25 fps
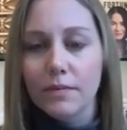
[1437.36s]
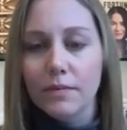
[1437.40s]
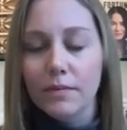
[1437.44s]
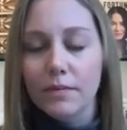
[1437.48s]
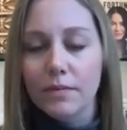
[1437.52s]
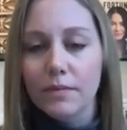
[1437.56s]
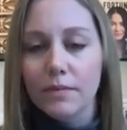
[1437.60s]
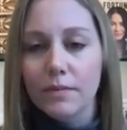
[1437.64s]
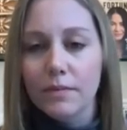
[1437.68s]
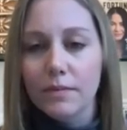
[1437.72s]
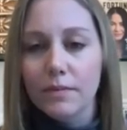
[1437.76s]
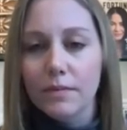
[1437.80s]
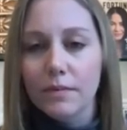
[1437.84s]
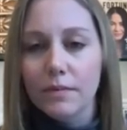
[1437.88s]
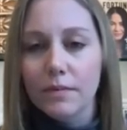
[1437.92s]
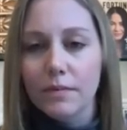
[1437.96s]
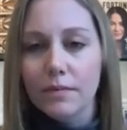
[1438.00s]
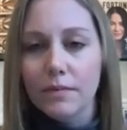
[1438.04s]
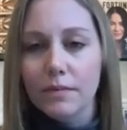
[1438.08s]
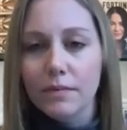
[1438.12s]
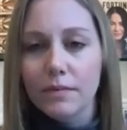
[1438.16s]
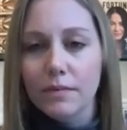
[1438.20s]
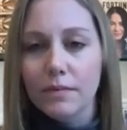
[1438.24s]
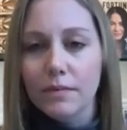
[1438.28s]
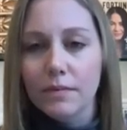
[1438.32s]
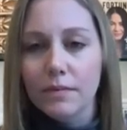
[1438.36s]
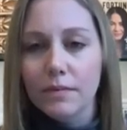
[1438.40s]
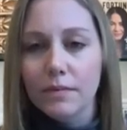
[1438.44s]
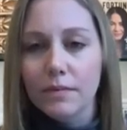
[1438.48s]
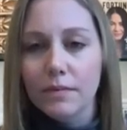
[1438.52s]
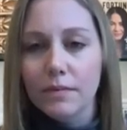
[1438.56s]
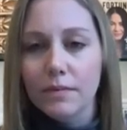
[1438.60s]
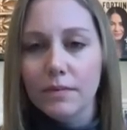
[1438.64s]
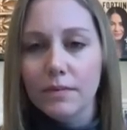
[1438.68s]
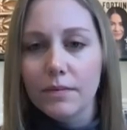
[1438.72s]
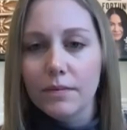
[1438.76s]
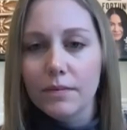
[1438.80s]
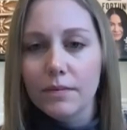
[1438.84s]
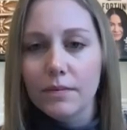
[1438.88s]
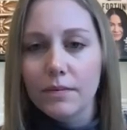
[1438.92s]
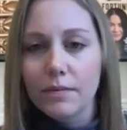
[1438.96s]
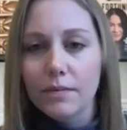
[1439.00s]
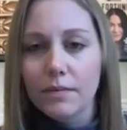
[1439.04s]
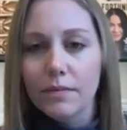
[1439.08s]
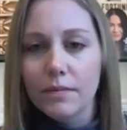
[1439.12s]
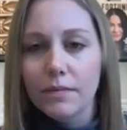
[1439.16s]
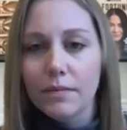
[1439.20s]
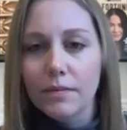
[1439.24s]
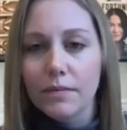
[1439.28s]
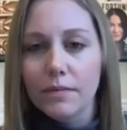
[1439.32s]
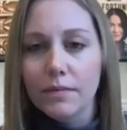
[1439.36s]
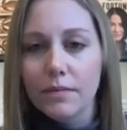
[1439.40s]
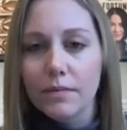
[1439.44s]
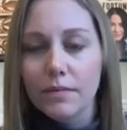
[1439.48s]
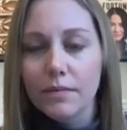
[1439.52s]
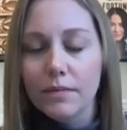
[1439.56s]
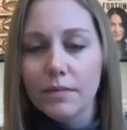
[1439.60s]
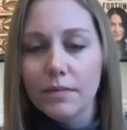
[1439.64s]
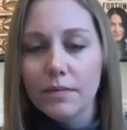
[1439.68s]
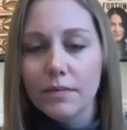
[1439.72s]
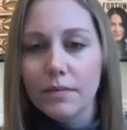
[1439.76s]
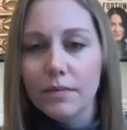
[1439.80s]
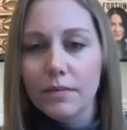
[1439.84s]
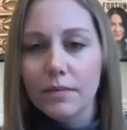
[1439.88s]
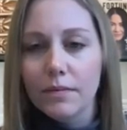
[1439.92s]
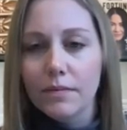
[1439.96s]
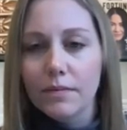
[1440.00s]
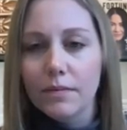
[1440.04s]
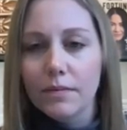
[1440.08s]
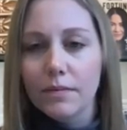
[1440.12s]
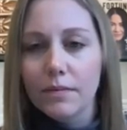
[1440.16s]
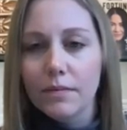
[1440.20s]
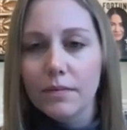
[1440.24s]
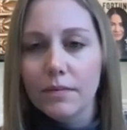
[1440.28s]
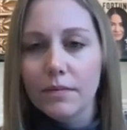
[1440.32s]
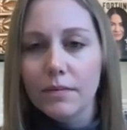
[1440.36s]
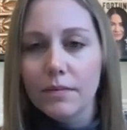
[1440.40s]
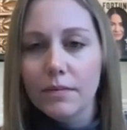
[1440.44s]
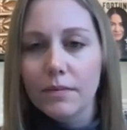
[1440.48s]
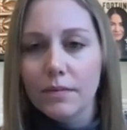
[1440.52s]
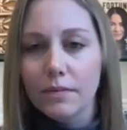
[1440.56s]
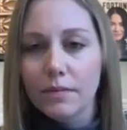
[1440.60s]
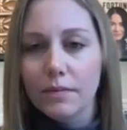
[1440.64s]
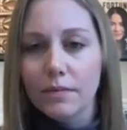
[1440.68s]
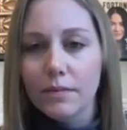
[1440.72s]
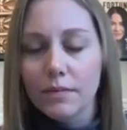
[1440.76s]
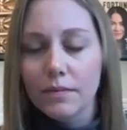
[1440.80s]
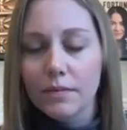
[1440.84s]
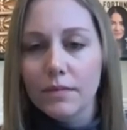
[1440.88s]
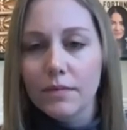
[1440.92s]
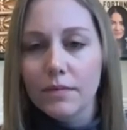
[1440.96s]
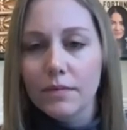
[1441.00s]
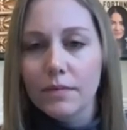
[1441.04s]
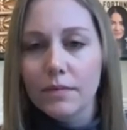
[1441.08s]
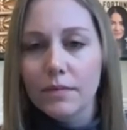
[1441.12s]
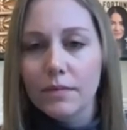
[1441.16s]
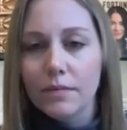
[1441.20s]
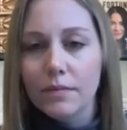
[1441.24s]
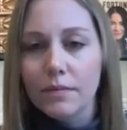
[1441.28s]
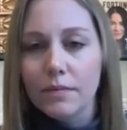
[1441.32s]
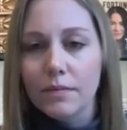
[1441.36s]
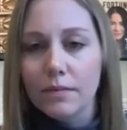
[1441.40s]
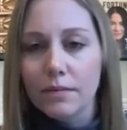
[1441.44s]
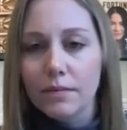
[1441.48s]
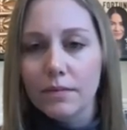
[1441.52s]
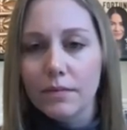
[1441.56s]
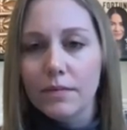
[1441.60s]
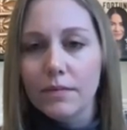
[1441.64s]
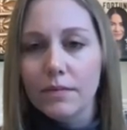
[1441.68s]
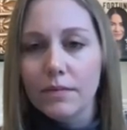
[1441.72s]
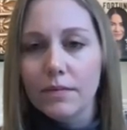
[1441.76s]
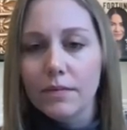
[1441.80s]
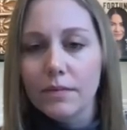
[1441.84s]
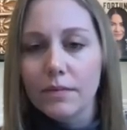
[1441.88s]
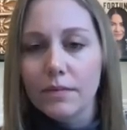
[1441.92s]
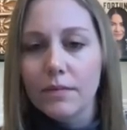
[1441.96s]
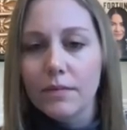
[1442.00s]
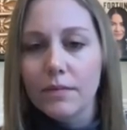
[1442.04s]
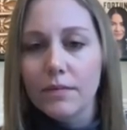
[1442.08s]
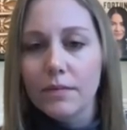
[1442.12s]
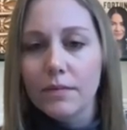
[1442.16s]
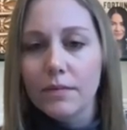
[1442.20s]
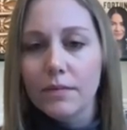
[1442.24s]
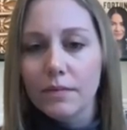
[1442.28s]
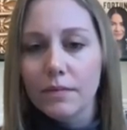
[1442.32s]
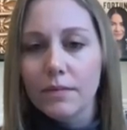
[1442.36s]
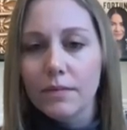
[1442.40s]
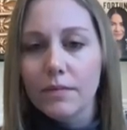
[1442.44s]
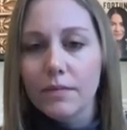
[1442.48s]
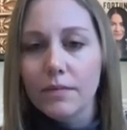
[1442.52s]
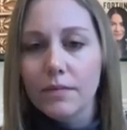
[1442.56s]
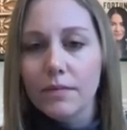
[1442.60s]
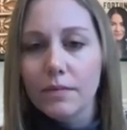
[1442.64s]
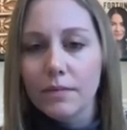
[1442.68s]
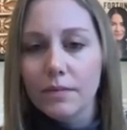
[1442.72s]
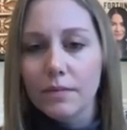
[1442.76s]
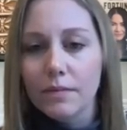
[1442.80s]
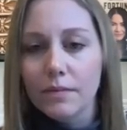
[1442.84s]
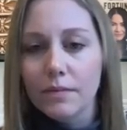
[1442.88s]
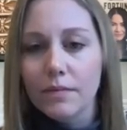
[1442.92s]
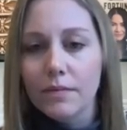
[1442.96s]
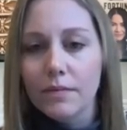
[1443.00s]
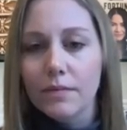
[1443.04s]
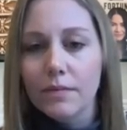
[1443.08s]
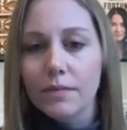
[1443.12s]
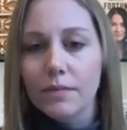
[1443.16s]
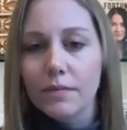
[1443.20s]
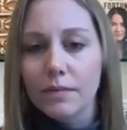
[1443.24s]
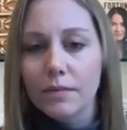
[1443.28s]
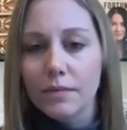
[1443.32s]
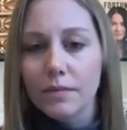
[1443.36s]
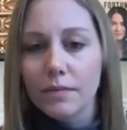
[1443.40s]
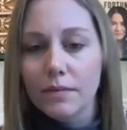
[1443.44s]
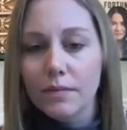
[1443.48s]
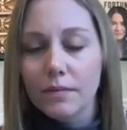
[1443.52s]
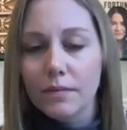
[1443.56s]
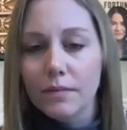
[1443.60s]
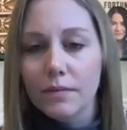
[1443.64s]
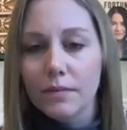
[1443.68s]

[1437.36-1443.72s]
(silent)